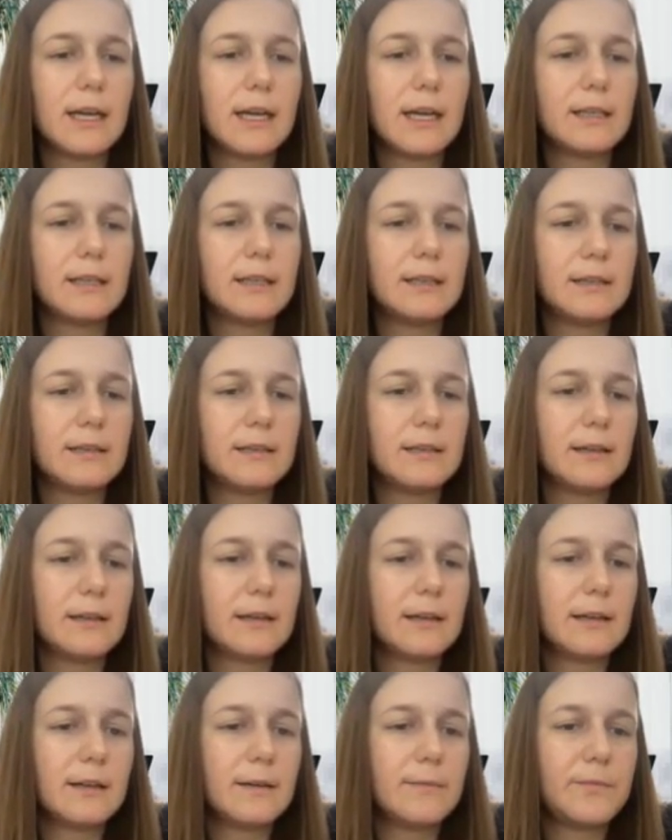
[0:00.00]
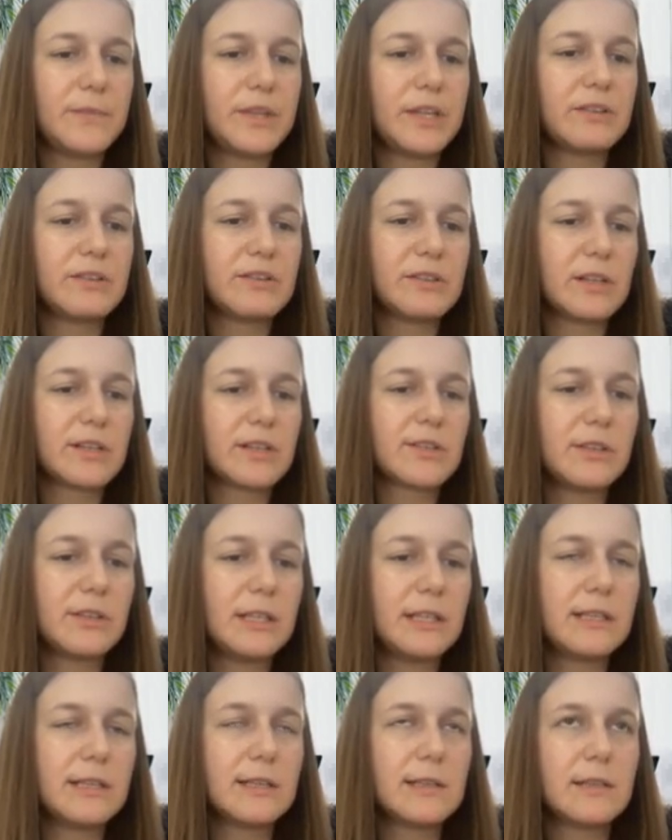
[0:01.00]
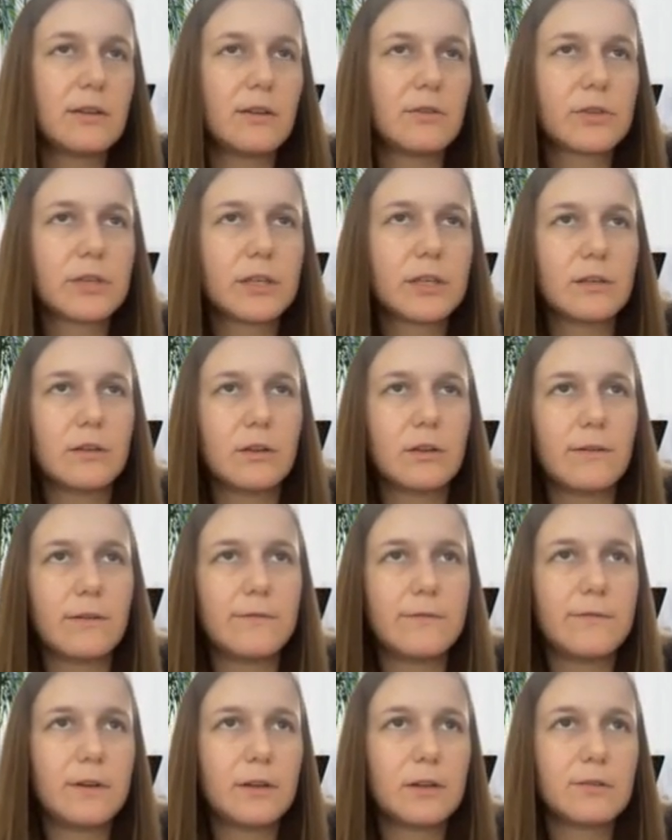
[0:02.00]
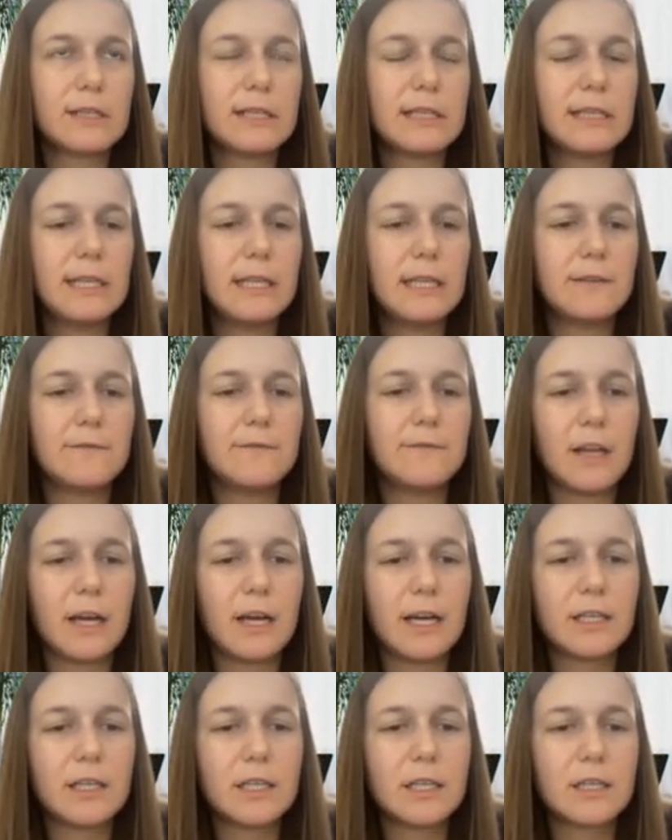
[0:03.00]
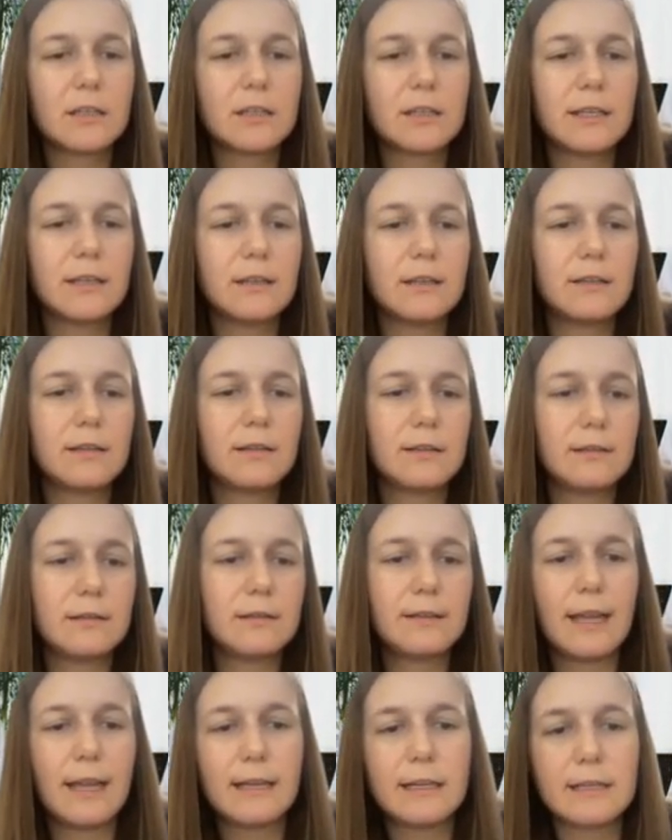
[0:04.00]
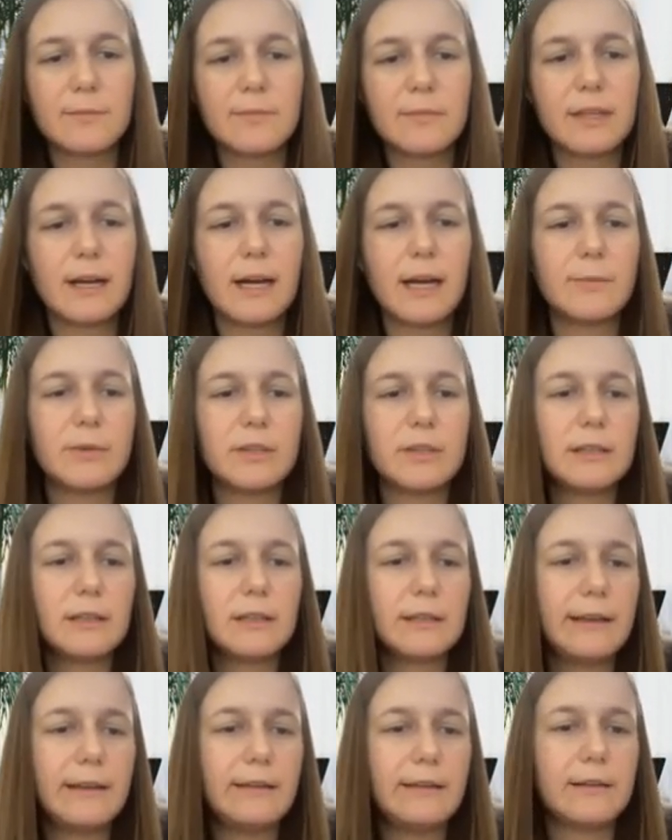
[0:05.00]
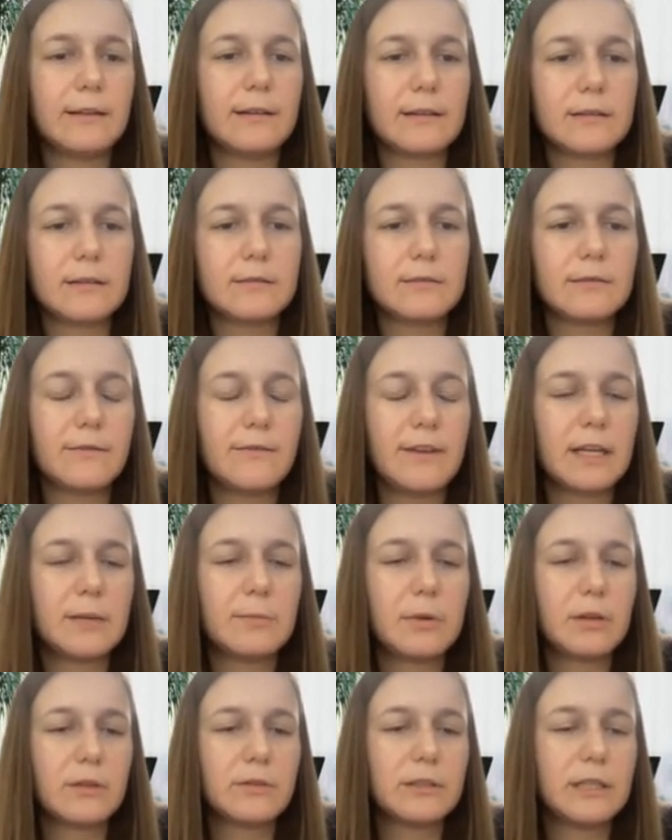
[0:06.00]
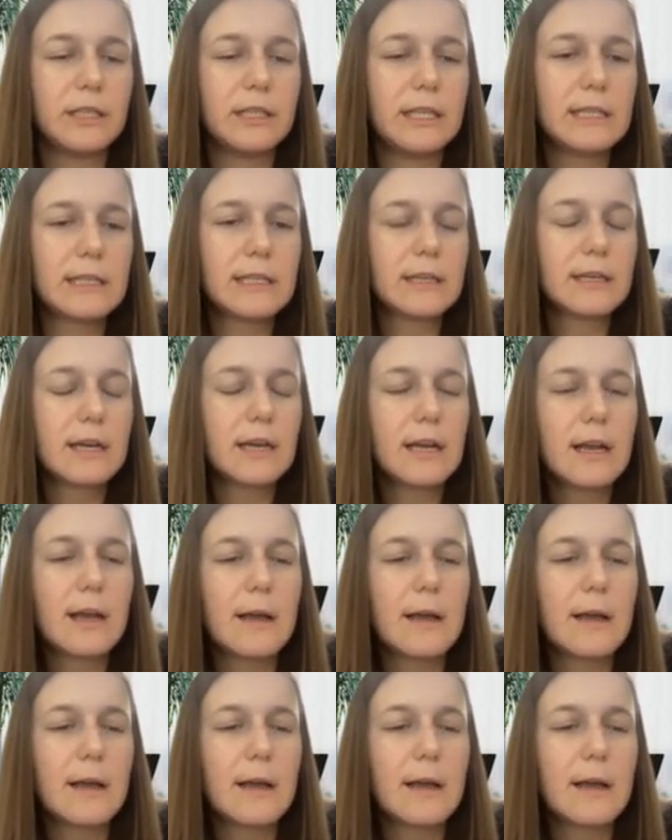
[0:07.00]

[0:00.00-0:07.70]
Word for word: And uh, there is also this notion of Lucene flush that takes some time until data are available on the disk.